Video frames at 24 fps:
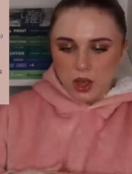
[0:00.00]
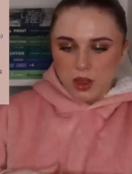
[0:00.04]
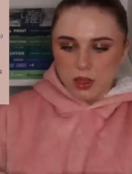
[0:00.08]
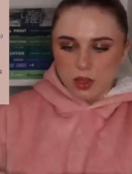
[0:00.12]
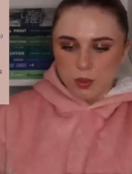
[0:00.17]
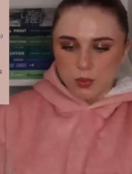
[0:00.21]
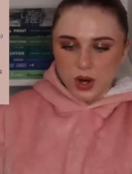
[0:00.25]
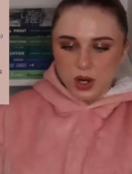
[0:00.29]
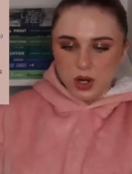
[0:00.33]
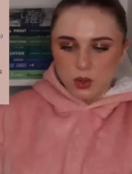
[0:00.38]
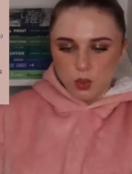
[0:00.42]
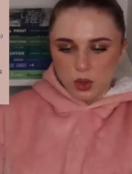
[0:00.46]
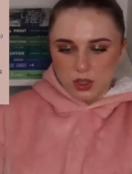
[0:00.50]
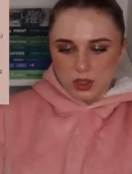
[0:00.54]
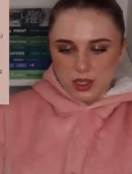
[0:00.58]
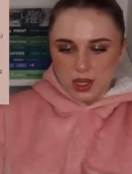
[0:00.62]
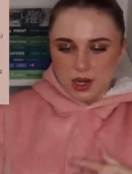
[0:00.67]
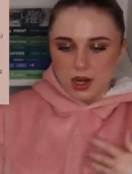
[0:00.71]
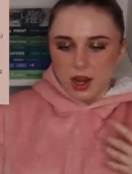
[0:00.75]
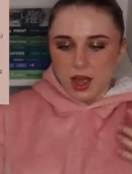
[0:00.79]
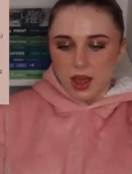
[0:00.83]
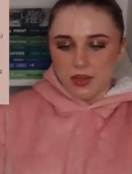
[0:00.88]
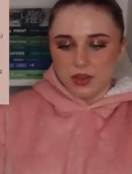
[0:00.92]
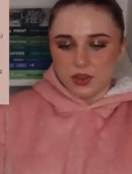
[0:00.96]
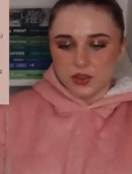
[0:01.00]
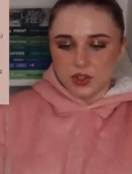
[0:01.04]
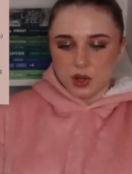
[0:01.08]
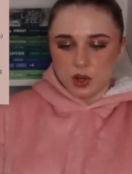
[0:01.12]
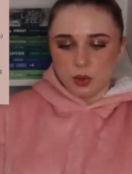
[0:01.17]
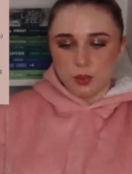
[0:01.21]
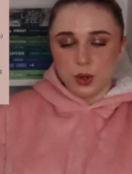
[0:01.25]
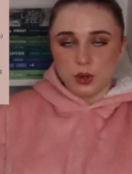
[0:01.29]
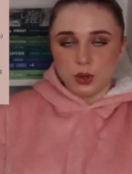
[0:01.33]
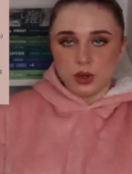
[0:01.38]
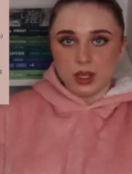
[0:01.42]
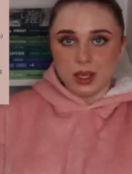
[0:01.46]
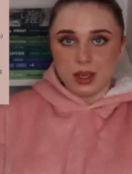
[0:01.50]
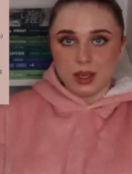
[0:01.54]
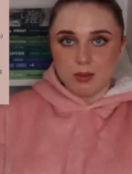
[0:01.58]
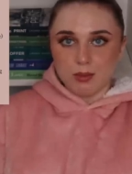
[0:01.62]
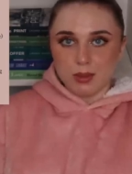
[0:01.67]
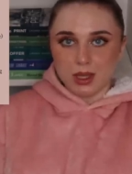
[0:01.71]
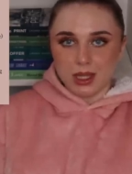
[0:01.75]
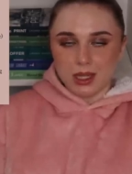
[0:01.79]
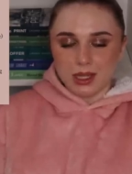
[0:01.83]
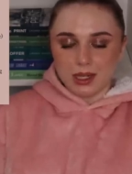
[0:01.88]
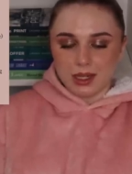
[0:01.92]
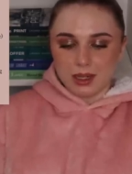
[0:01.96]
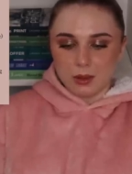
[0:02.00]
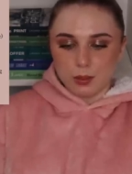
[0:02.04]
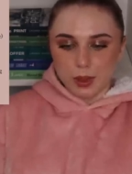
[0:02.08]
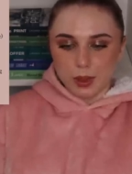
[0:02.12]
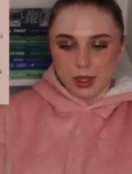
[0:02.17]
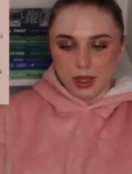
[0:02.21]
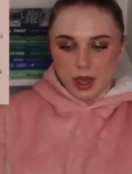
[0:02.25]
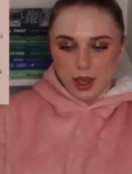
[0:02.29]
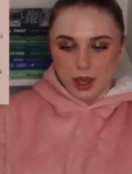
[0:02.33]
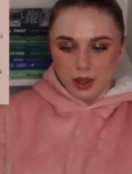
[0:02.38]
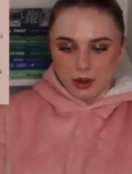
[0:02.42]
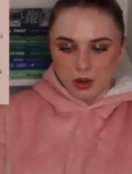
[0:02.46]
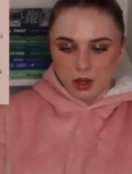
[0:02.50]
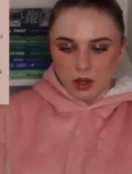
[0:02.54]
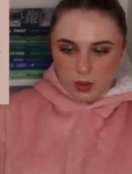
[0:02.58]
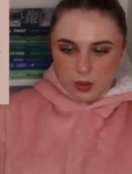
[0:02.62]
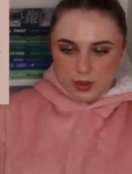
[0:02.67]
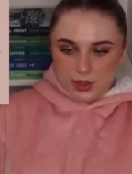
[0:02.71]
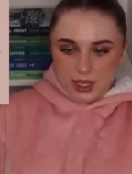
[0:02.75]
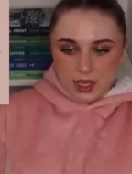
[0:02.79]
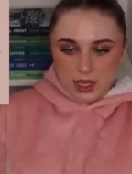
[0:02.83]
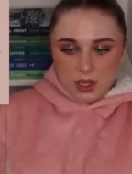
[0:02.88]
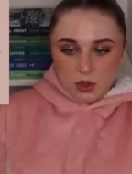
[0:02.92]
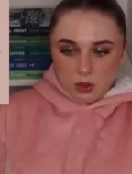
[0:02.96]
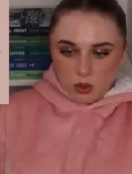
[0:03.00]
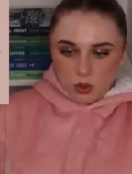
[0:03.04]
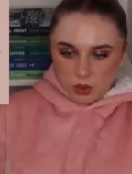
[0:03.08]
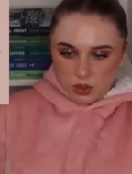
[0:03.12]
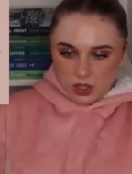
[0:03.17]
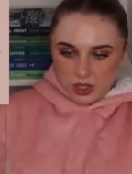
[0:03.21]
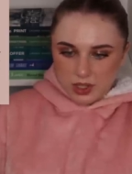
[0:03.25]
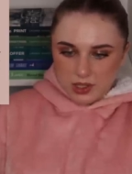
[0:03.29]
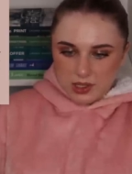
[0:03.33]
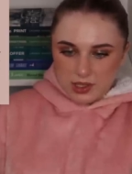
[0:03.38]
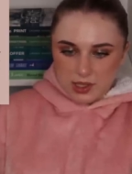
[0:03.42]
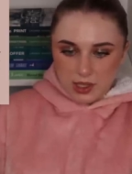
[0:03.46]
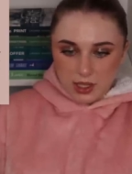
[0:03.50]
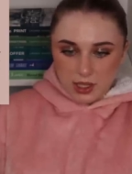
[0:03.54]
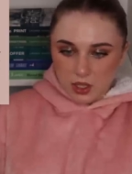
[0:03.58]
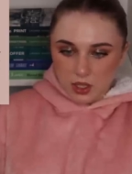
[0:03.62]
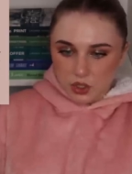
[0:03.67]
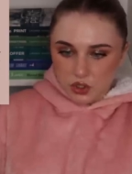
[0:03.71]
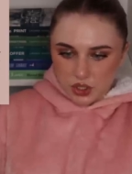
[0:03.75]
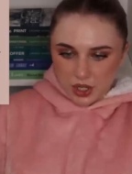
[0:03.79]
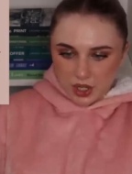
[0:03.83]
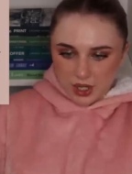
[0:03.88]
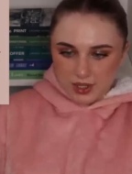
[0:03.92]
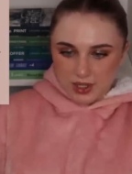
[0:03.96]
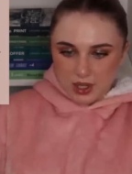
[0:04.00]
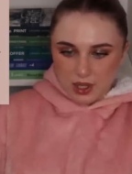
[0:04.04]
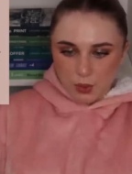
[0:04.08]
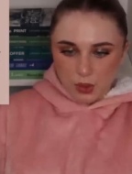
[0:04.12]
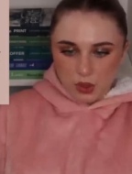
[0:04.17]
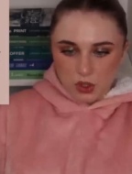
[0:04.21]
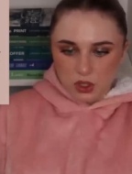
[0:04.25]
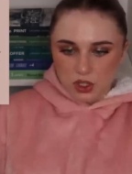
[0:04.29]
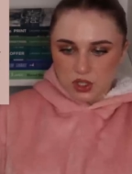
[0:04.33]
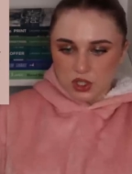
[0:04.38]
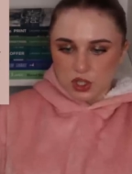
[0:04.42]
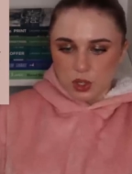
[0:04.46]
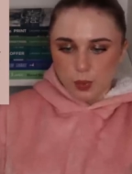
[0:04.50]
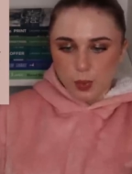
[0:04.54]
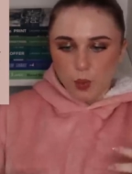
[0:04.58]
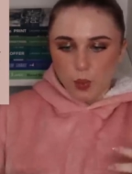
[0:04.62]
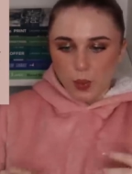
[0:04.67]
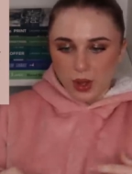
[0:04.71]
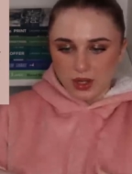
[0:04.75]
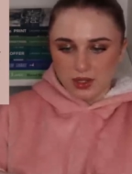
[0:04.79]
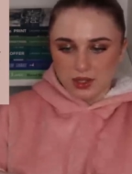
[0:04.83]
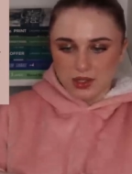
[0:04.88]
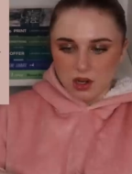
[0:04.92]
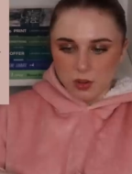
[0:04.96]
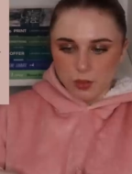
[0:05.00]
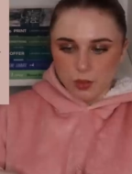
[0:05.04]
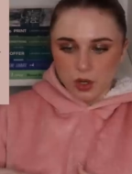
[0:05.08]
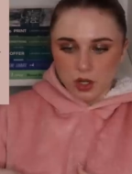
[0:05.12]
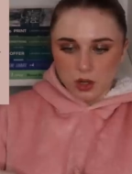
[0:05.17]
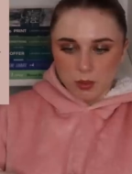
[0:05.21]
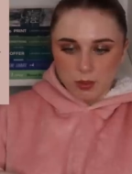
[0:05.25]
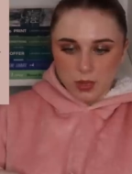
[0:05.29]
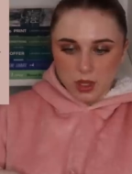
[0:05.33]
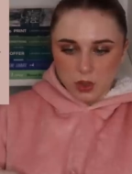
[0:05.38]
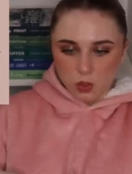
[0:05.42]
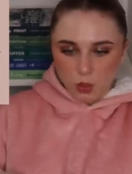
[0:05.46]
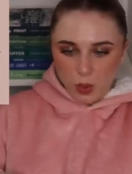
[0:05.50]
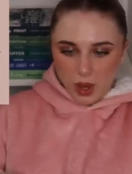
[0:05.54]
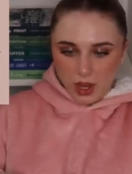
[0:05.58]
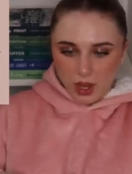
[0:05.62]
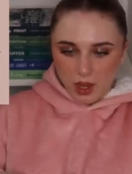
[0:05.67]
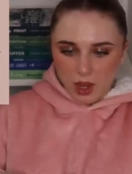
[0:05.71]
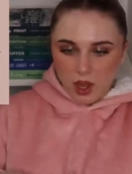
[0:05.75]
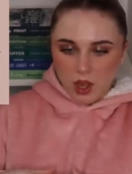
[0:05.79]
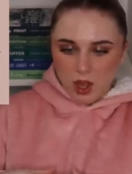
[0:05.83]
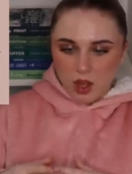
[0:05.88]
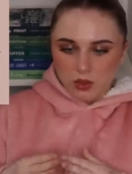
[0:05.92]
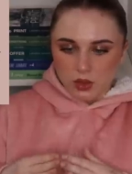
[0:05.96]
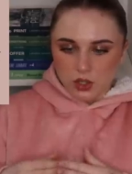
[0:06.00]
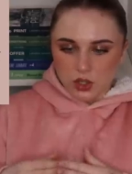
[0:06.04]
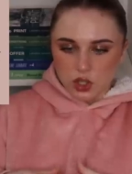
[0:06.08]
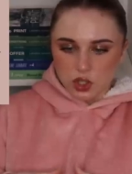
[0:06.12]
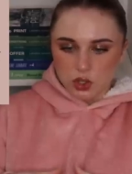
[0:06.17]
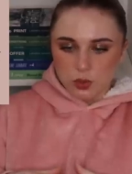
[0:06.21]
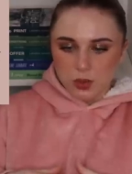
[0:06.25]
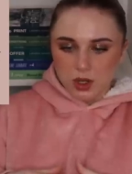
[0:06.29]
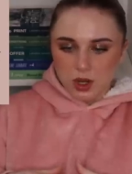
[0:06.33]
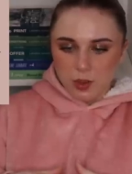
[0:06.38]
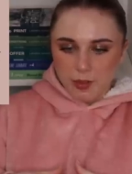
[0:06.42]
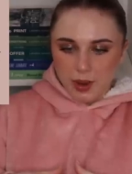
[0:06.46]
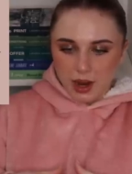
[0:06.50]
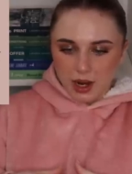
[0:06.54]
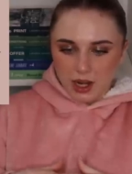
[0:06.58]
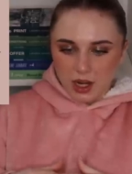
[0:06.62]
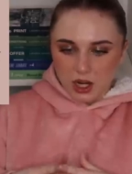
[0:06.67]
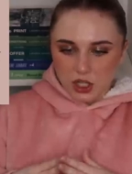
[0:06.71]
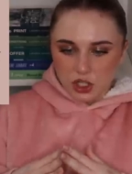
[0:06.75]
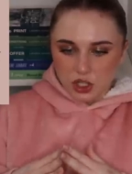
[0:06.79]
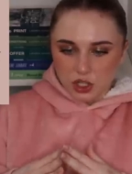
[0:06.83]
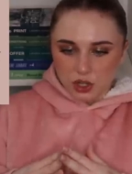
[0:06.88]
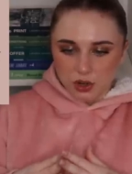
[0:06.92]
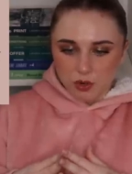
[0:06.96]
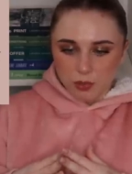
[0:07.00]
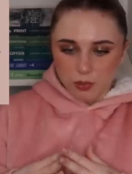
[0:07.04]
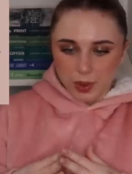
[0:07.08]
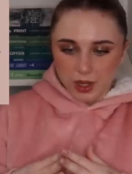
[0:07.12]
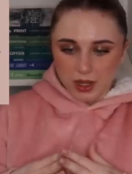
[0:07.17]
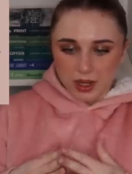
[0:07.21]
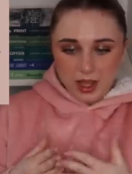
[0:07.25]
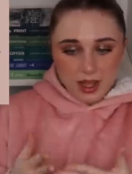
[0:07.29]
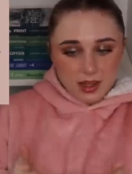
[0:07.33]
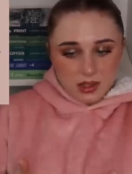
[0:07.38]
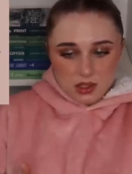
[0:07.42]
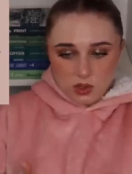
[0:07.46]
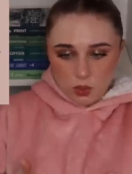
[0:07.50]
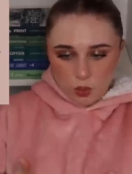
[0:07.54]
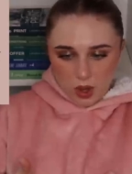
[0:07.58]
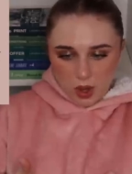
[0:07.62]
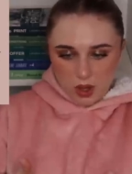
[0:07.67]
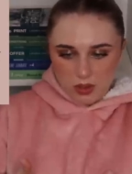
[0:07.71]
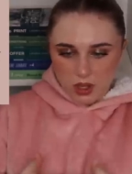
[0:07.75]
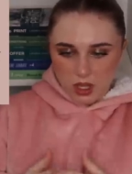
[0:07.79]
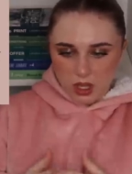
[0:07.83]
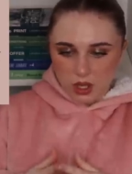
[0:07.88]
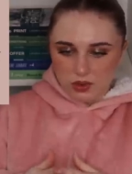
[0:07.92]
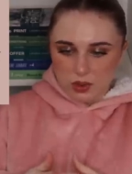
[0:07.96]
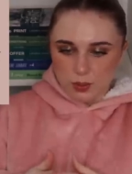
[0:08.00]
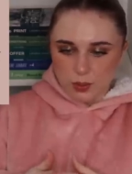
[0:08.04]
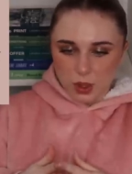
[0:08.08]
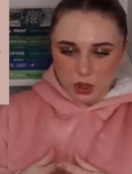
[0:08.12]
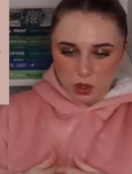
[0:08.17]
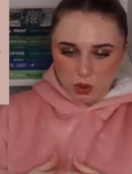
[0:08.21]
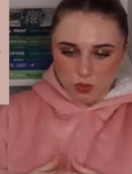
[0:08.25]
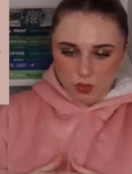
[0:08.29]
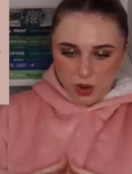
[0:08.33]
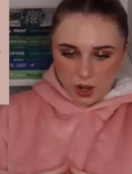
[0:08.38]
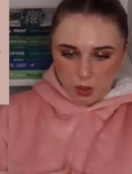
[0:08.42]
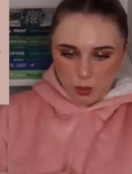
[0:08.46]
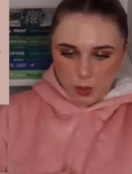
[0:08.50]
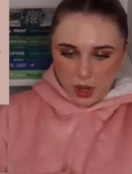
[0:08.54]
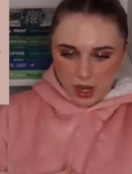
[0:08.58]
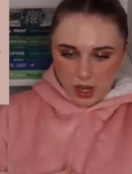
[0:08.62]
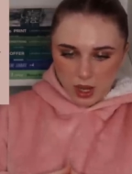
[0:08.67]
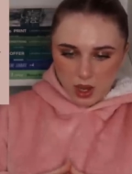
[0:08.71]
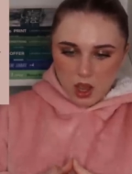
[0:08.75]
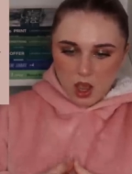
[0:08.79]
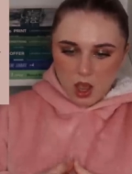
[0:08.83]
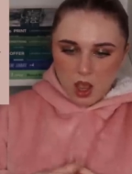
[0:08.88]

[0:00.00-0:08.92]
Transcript: The bride walked in and the ceremony immediately began. We were taking orders, slinging drinks, and we couldn't stop a wedding ceremony midway. The social media backlash could have been cancel worthy if spun the right way.